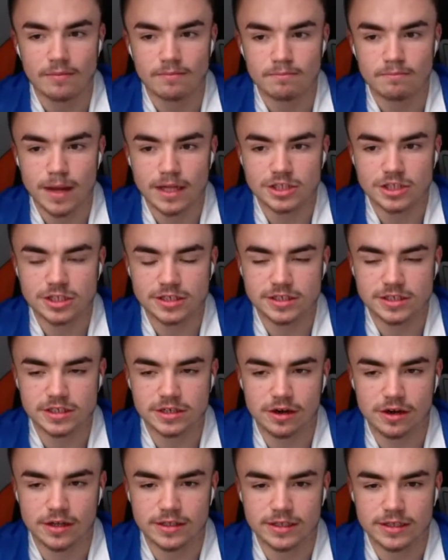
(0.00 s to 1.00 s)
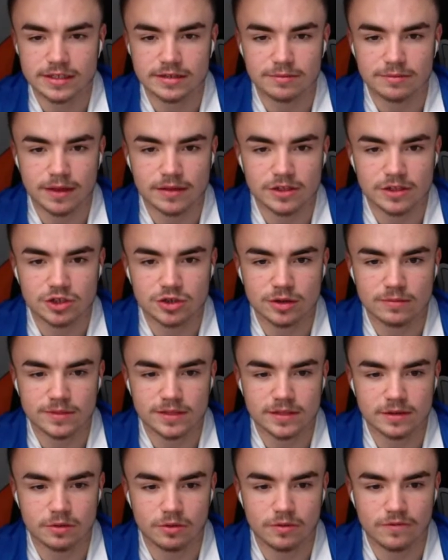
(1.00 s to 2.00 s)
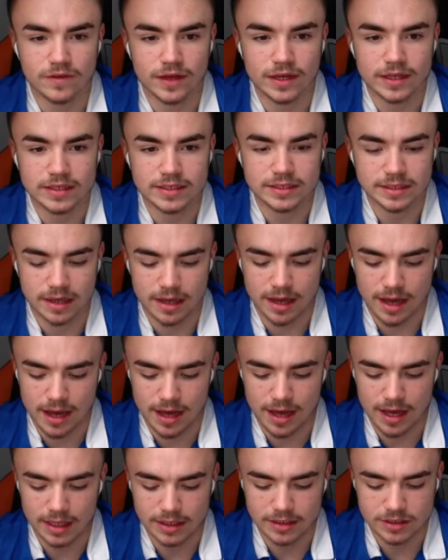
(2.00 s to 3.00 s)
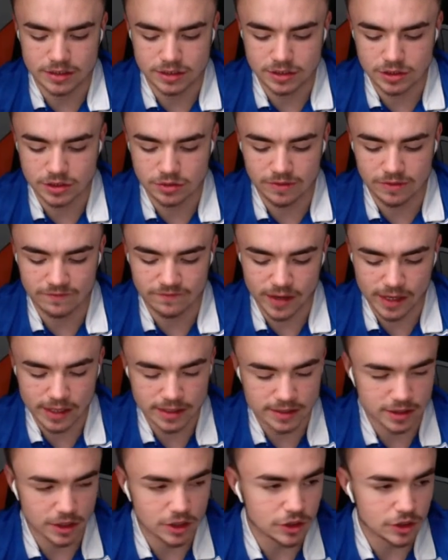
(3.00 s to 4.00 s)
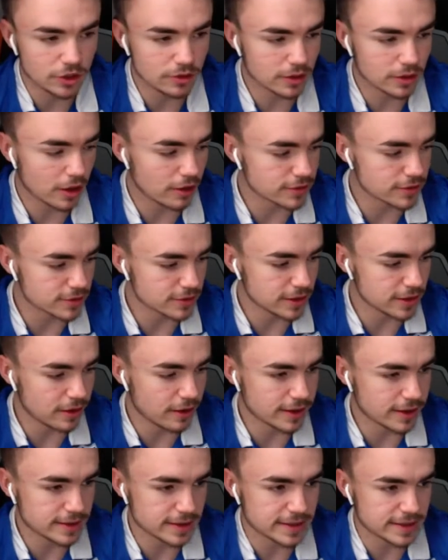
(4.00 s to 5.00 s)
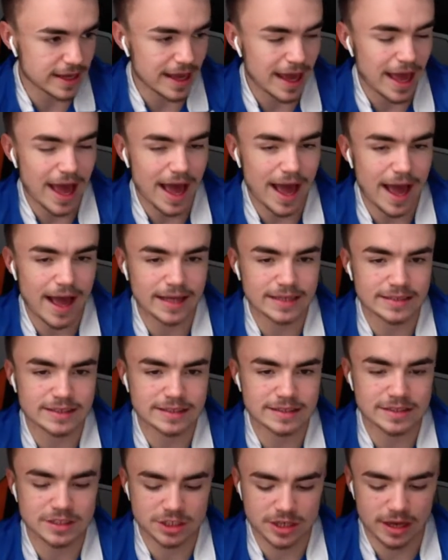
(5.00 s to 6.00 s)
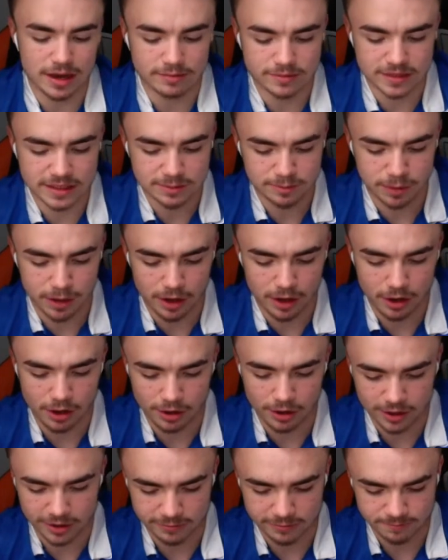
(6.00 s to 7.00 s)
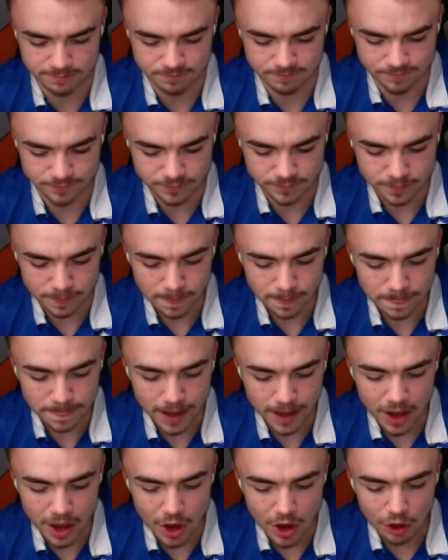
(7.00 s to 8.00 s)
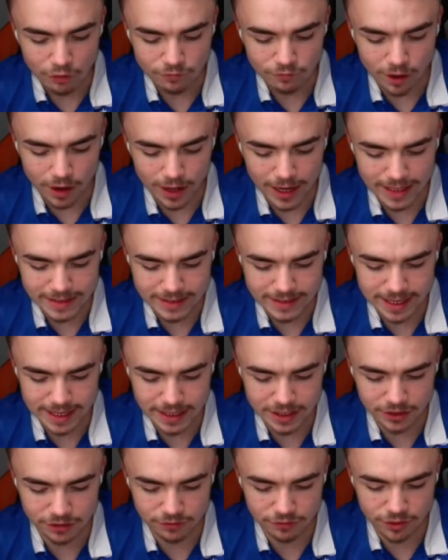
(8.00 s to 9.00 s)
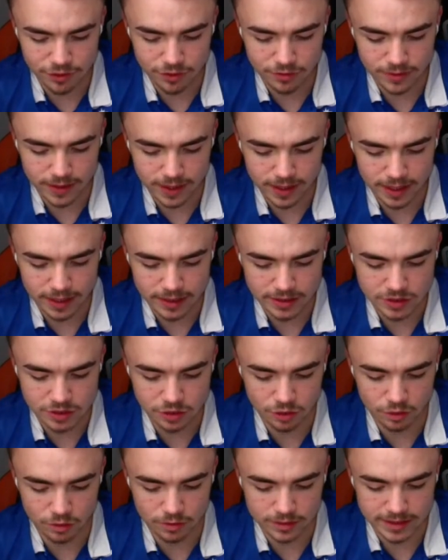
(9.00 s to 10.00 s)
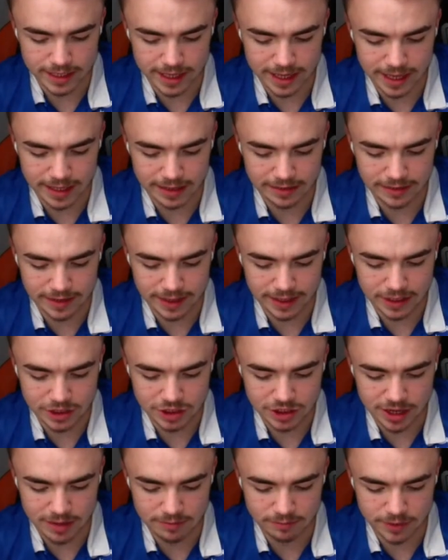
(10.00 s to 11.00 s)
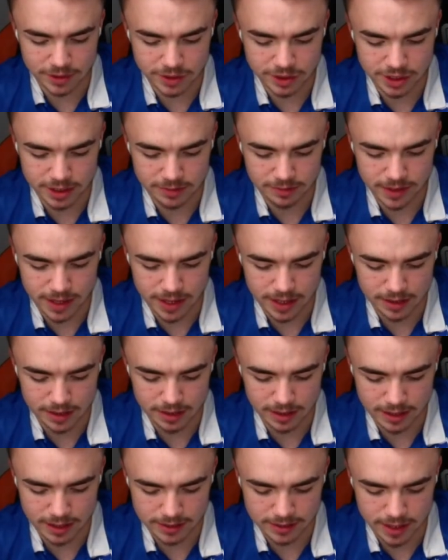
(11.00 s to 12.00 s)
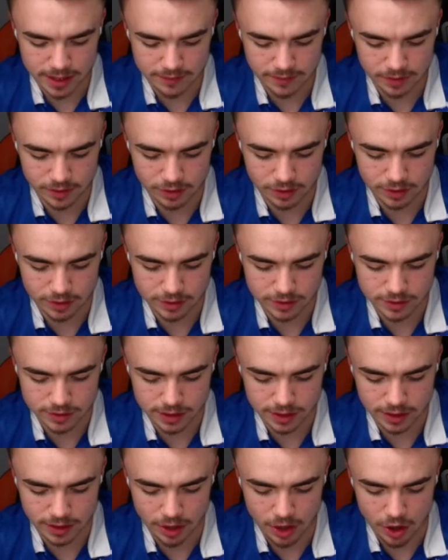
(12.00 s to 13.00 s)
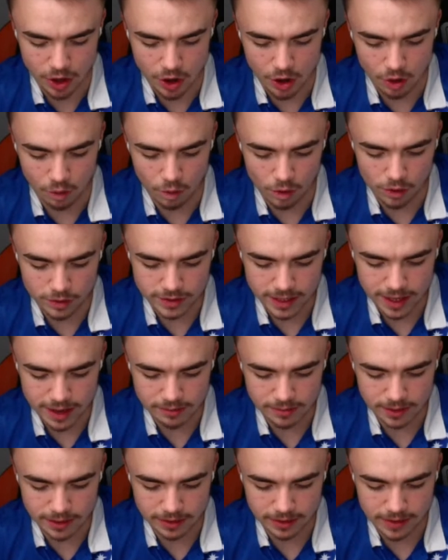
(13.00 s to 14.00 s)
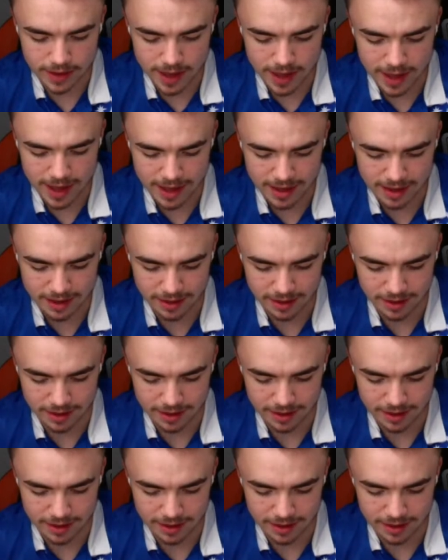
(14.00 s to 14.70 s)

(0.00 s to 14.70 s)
Manchester United make the trip to the northeast to face Newcastle United at St James's Park. Right, let's take you through the scores in the Championship then. Let's have a look and see what's happening there.